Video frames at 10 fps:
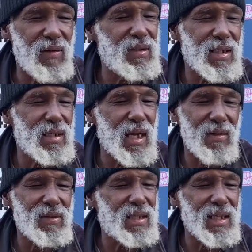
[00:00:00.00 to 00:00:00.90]
Everything,
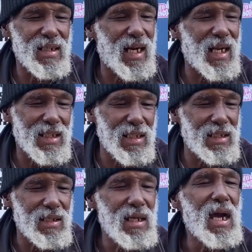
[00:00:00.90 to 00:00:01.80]
everything that I
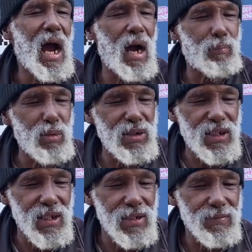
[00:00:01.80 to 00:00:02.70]
get, I
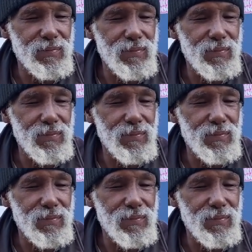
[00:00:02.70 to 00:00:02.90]
appreciate it.